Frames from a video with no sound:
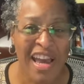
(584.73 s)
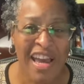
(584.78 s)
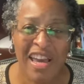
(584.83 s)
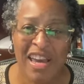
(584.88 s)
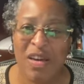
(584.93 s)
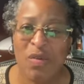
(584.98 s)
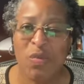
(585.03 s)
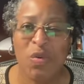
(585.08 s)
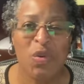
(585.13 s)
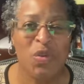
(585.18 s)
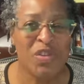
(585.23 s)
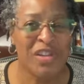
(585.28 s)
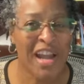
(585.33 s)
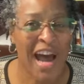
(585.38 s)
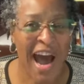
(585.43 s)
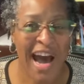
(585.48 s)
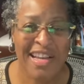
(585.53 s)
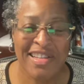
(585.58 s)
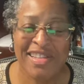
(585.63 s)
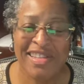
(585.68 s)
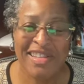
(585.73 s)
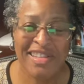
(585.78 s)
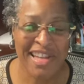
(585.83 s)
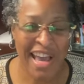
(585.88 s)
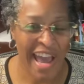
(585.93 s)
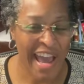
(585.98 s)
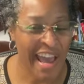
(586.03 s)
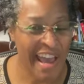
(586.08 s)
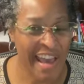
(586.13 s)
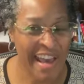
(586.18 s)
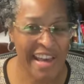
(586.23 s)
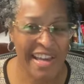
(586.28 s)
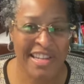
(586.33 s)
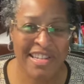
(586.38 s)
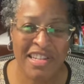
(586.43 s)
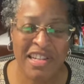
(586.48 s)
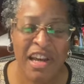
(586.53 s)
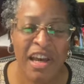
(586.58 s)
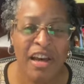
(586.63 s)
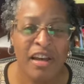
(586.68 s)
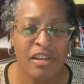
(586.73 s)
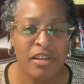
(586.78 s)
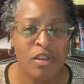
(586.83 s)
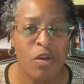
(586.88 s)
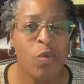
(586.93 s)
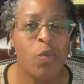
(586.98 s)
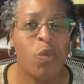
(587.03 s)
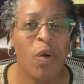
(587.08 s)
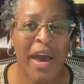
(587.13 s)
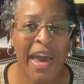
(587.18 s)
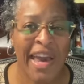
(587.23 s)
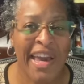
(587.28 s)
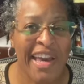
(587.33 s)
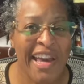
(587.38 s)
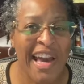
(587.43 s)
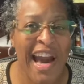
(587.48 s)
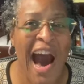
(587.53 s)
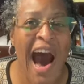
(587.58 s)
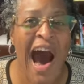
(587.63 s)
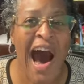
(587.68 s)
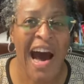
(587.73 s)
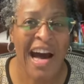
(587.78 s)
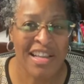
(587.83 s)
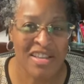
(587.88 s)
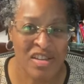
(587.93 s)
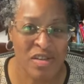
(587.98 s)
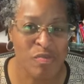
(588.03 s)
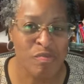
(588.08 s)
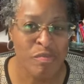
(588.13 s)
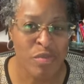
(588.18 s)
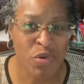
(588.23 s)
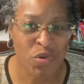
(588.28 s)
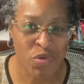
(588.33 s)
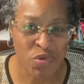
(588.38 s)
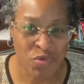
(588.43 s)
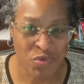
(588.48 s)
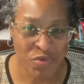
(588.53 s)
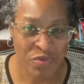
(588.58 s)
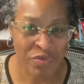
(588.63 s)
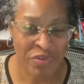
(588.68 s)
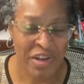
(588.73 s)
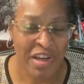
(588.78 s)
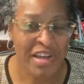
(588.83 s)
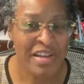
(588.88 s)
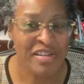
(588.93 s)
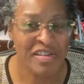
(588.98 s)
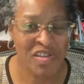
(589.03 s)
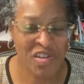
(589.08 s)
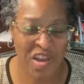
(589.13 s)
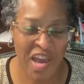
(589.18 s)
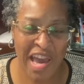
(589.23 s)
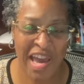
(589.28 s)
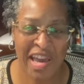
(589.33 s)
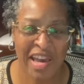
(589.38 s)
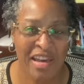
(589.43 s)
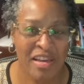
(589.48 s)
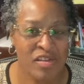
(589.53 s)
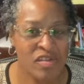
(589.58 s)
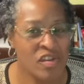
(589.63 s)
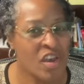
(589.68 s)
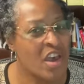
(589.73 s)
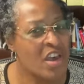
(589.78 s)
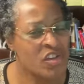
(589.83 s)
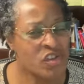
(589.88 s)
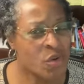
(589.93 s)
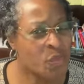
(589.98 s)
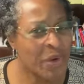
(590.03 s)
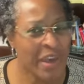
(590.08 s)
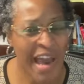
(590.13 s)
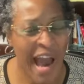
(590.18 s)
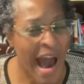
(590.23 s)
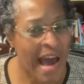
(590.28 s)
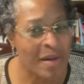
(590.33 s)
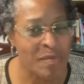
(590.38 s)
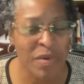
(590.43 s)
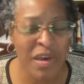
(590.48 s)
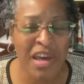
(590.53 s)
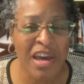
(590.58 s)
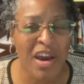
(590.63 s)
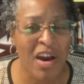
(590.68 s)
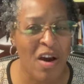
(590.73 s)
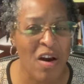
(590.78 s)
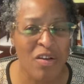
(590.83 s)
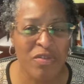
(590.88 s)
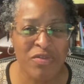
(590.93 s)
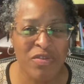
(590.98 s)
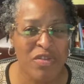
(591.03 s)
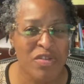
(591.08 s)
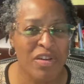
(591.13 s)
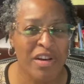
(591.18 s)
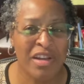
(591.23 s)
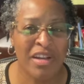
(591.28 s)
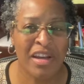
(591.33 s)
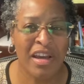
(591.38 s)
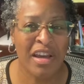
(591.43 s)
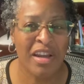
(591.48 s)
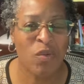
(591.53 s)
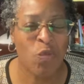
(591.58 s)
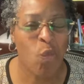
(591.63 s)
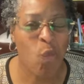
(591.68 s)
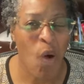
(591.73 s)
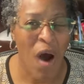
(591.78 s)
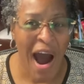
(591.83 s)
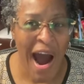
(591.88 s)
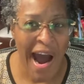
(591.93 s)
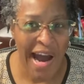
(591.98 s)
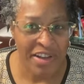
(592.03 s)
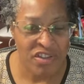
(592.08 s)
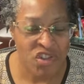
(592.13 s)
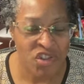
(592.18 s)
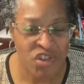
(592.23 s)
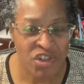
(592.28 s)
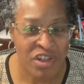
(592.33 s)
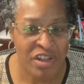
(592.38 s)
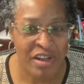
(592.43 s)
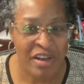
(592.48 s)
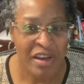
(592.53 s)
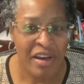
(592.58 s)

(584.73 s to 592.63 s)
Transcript: It will not stand the way God's move stands. So we got to be careful and, and watch